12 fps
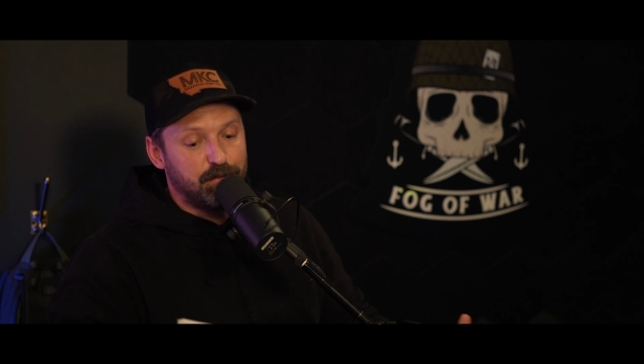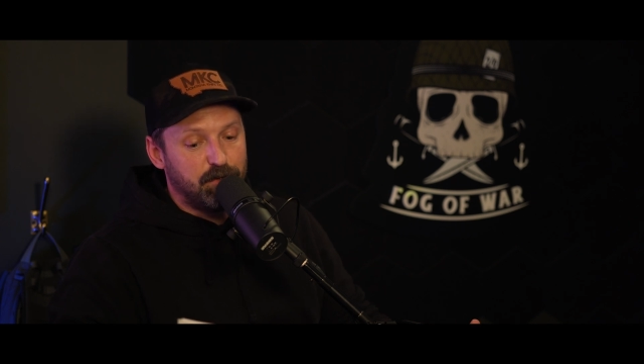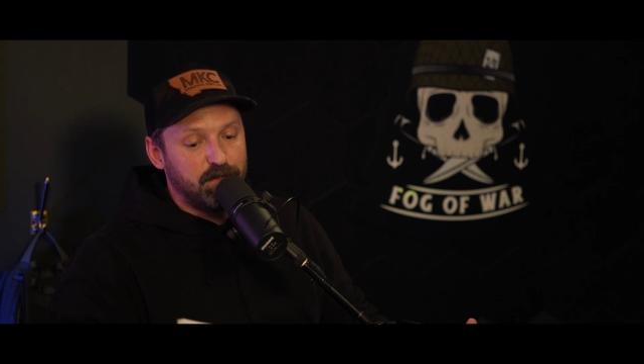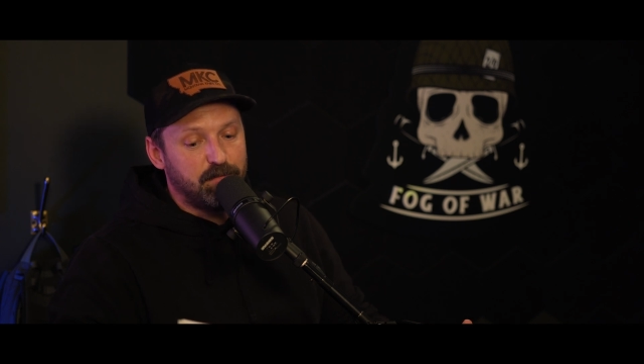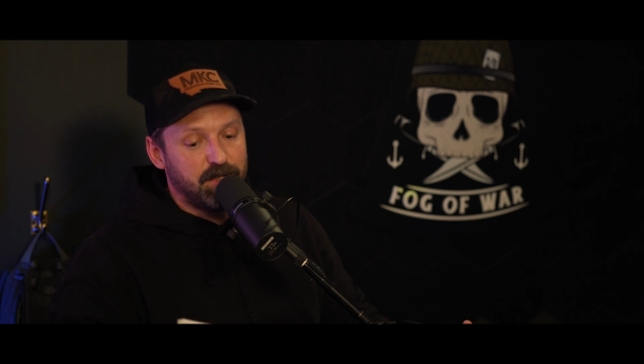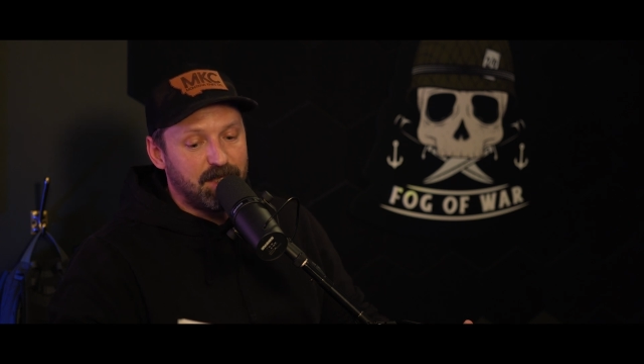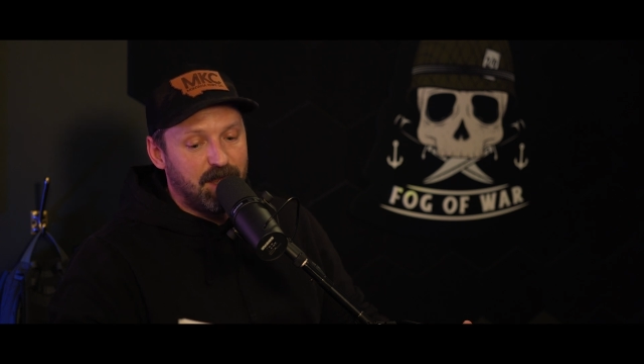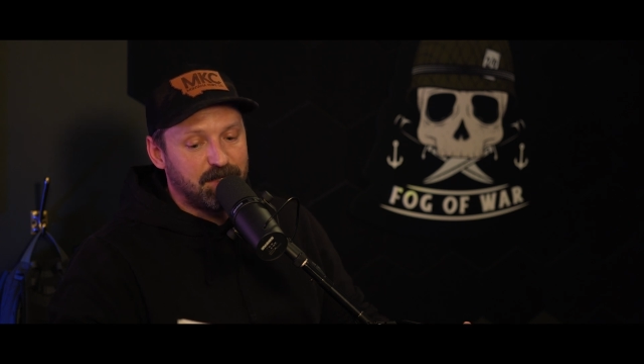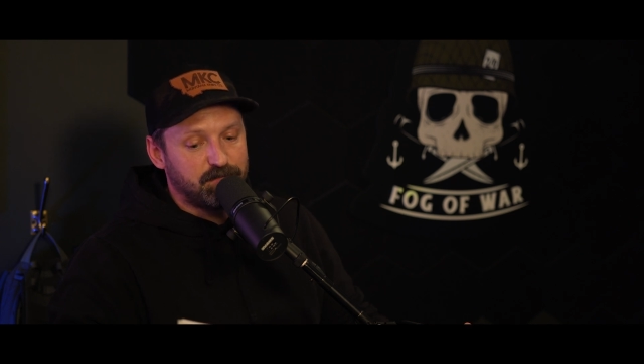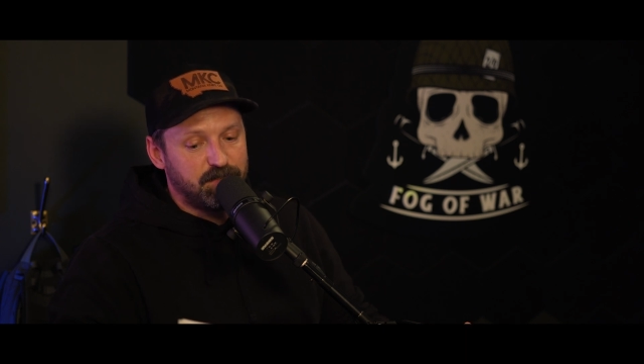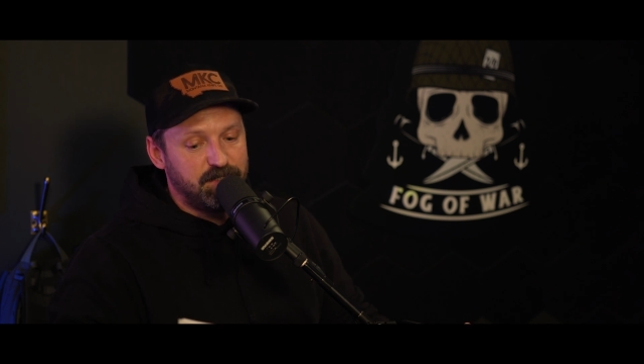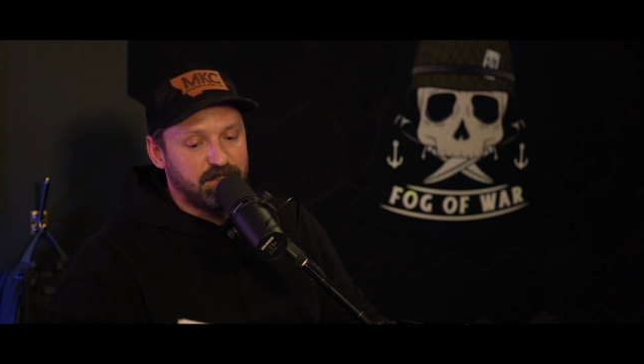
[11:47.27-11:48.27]
33
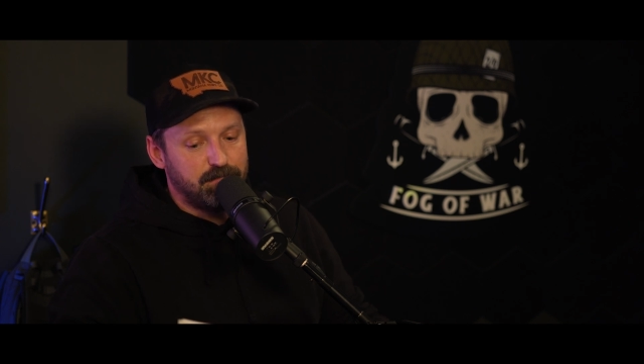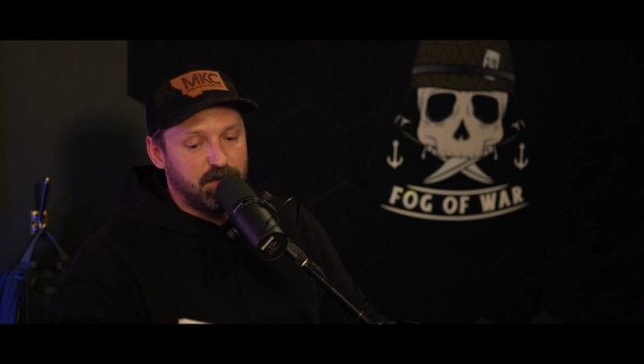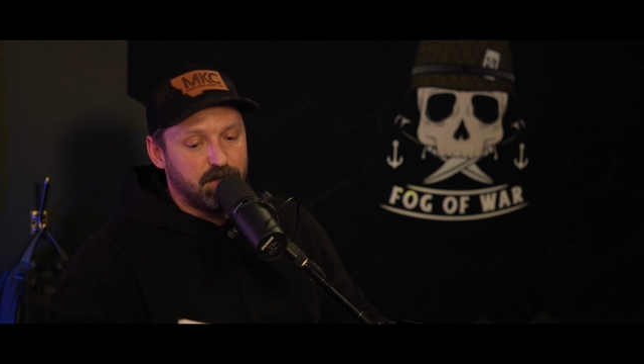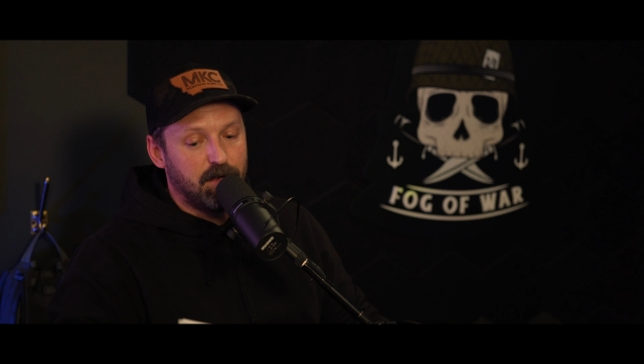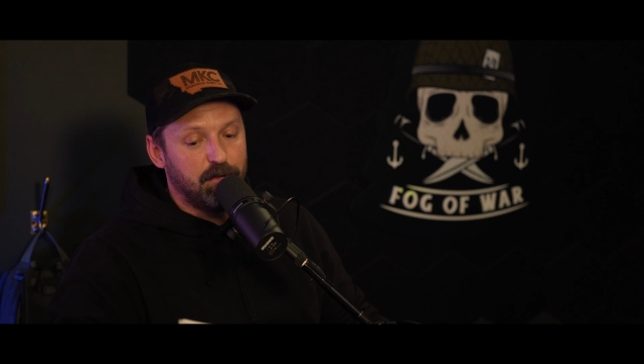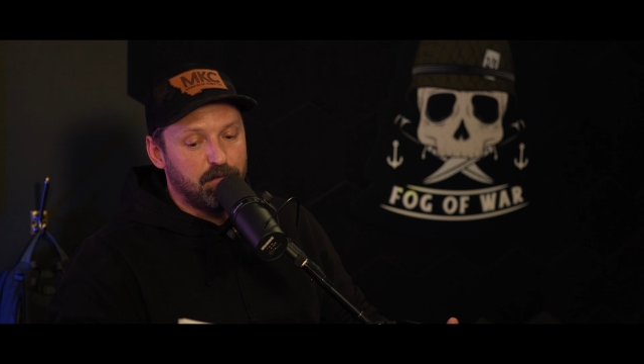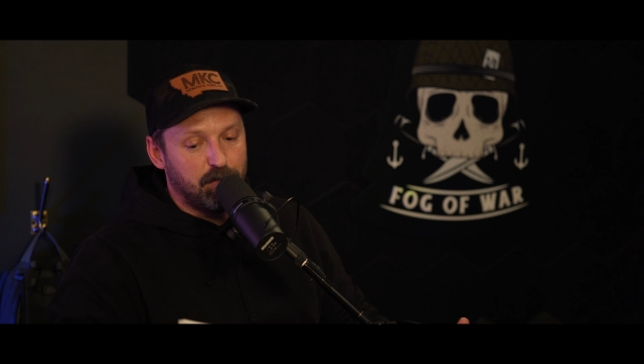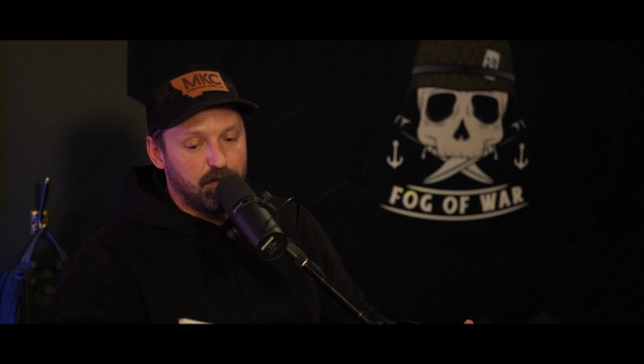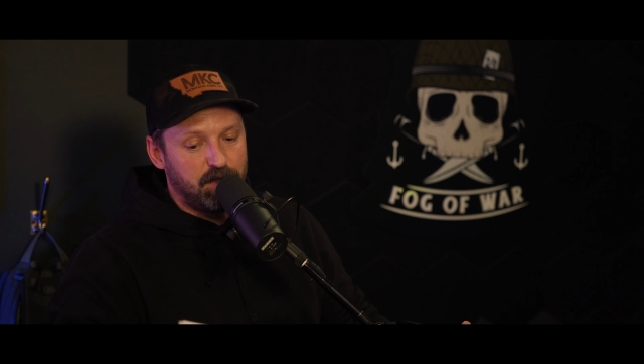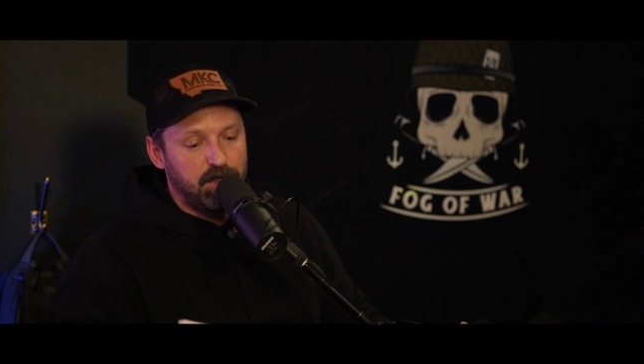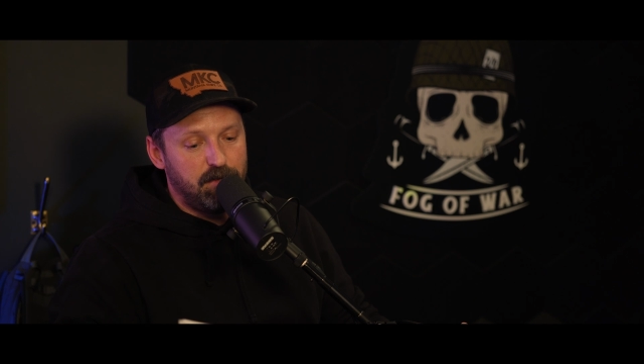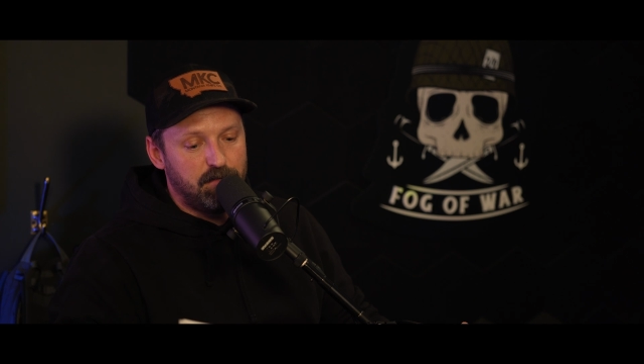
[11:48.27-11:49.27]
casualties among other
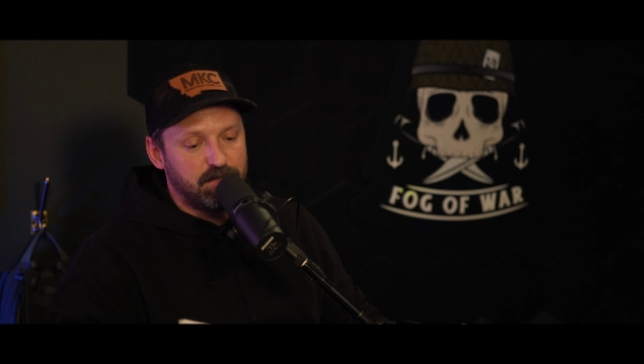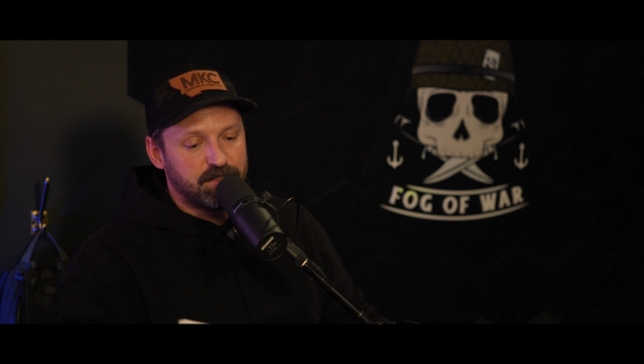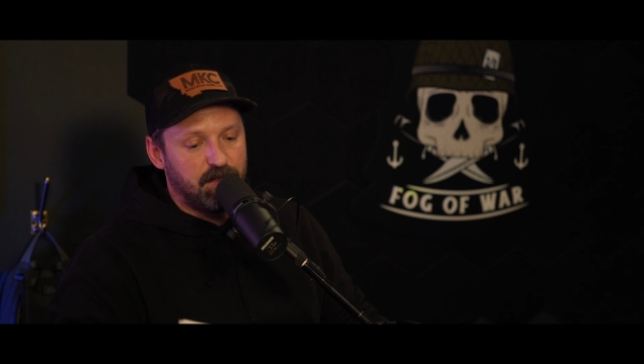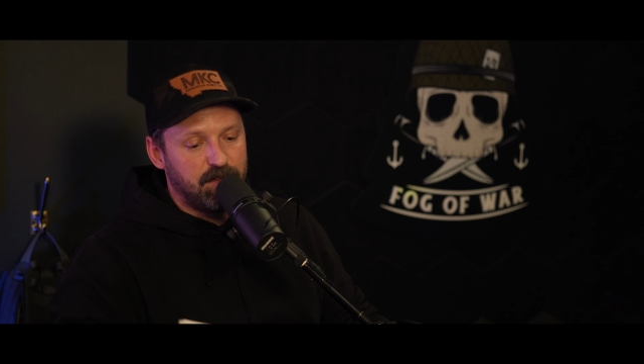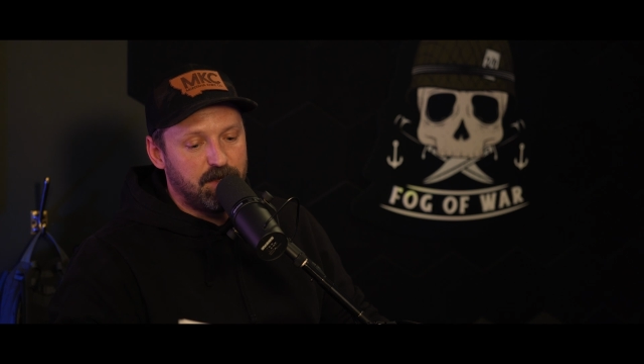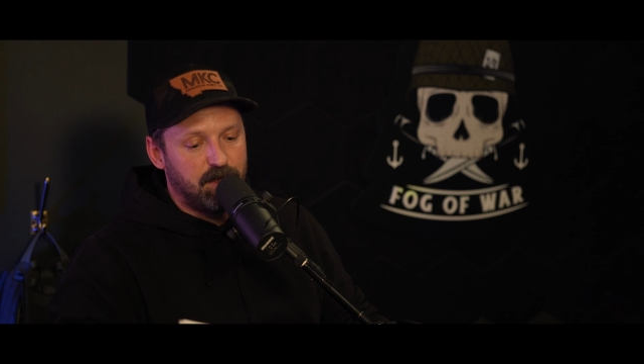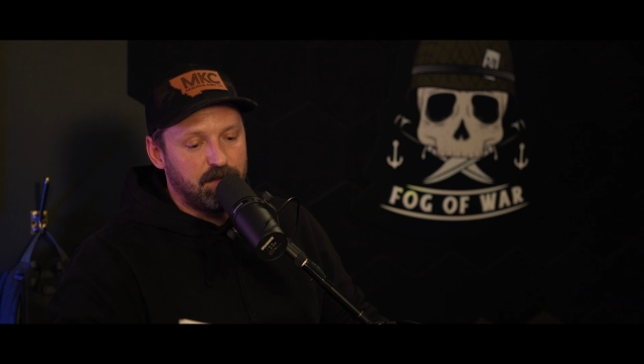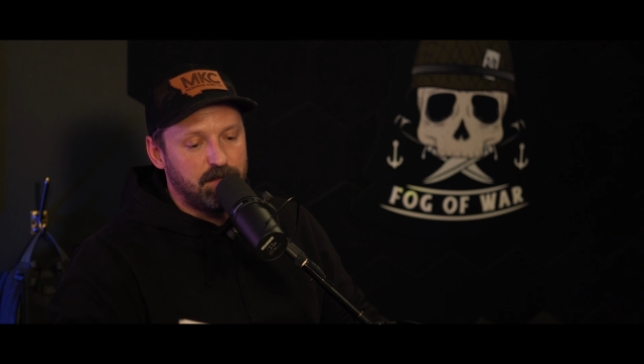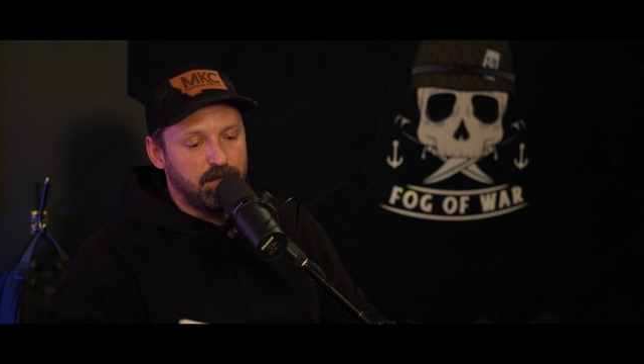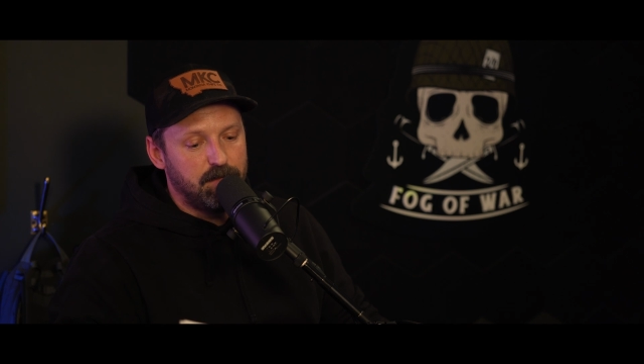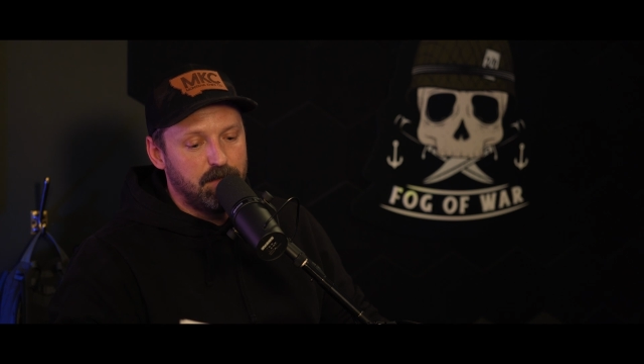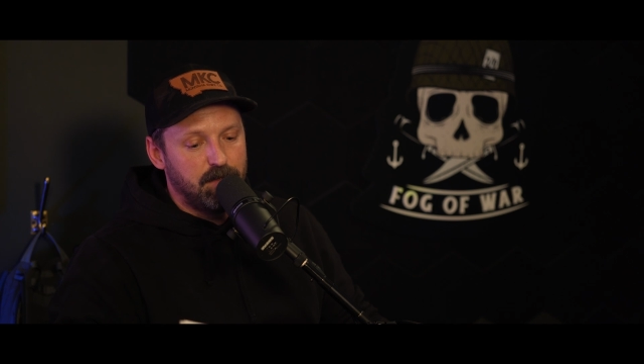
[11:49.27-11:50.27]
Marine units on the island.